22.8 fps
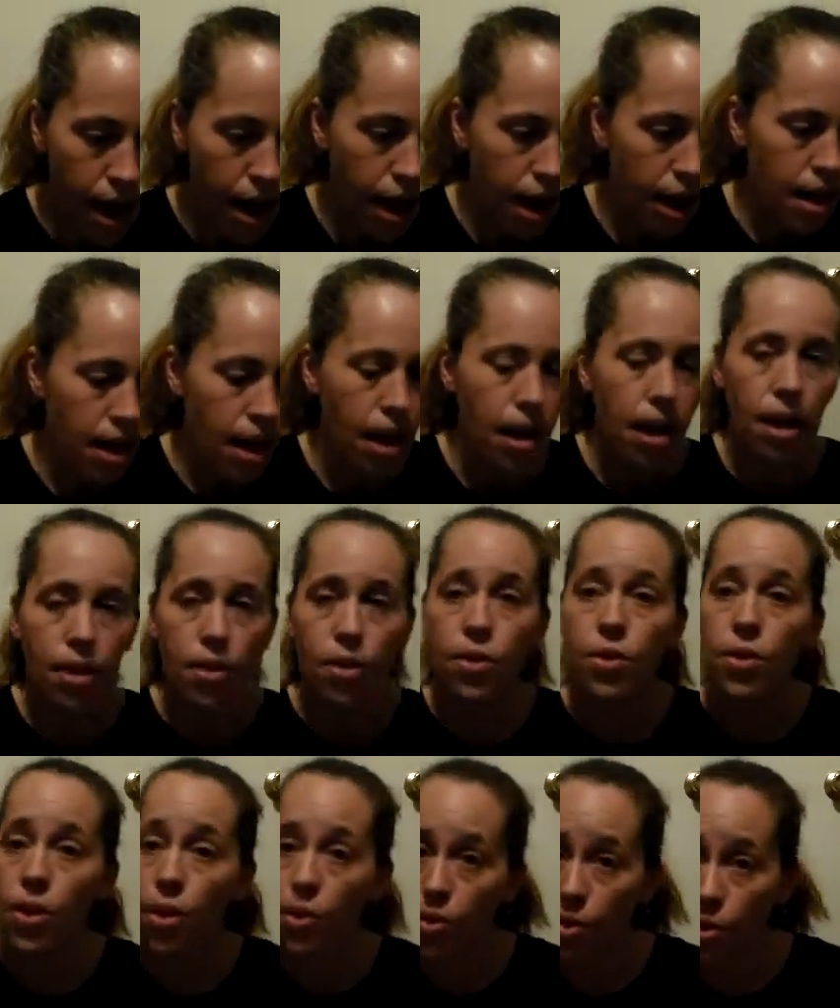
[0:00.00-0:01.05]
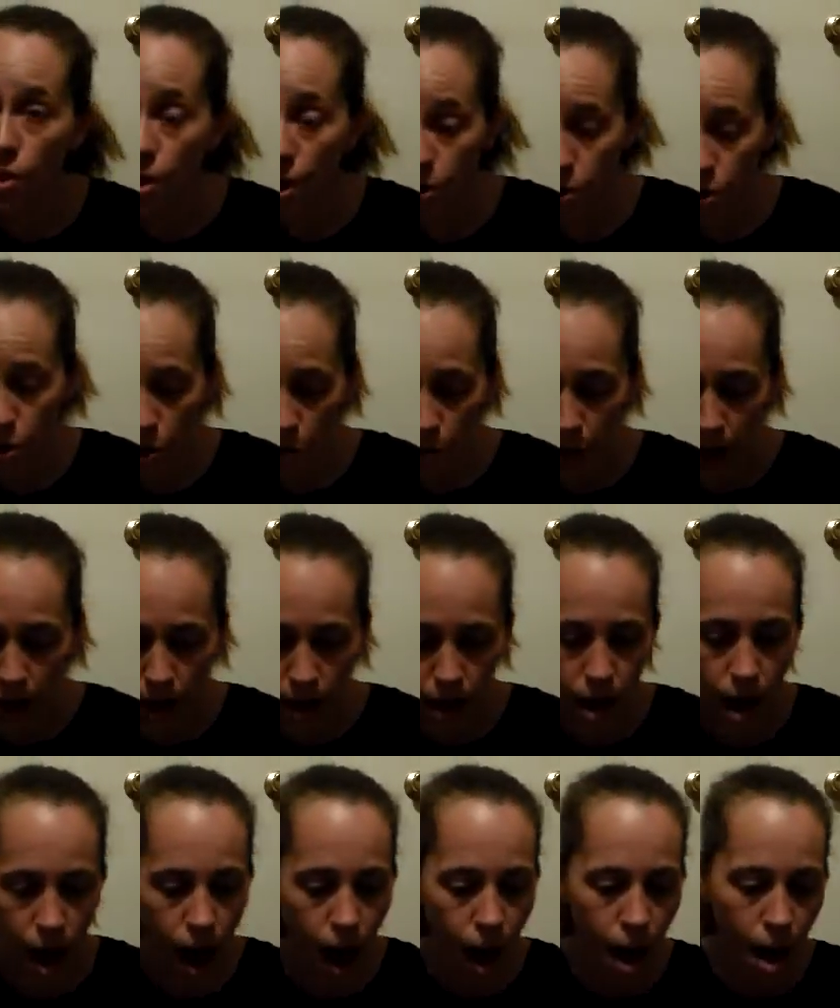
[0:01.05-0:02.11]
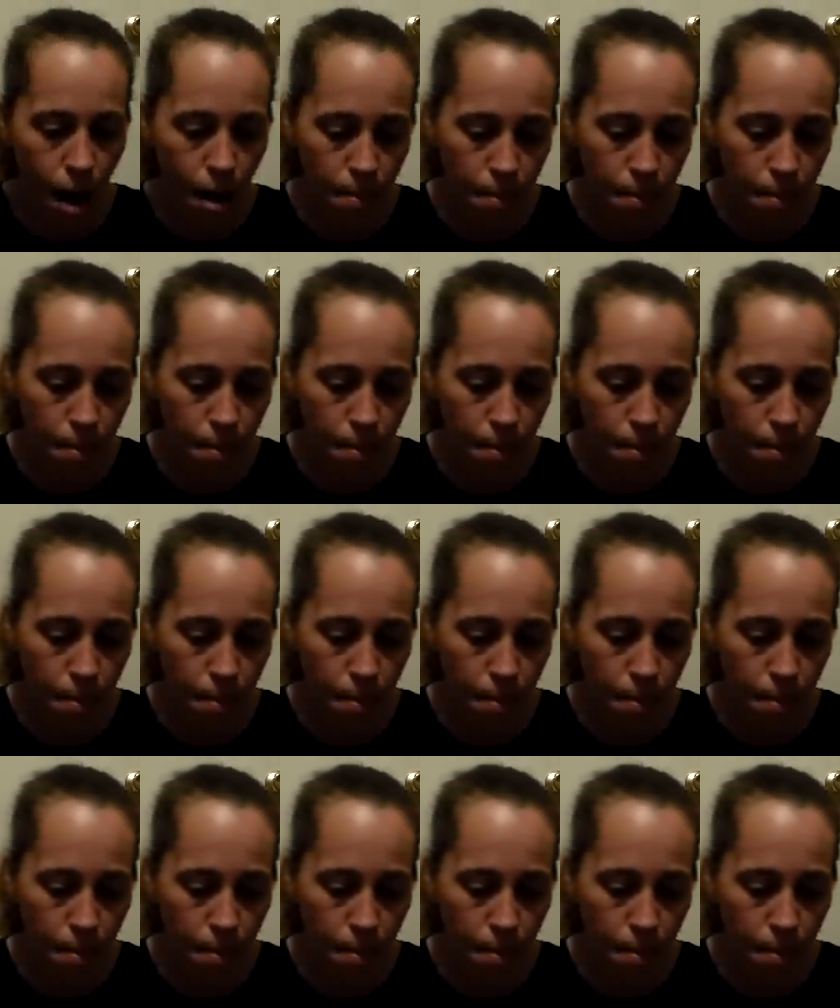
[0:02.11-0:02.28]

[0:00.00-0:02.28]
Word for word: and another social toaster win.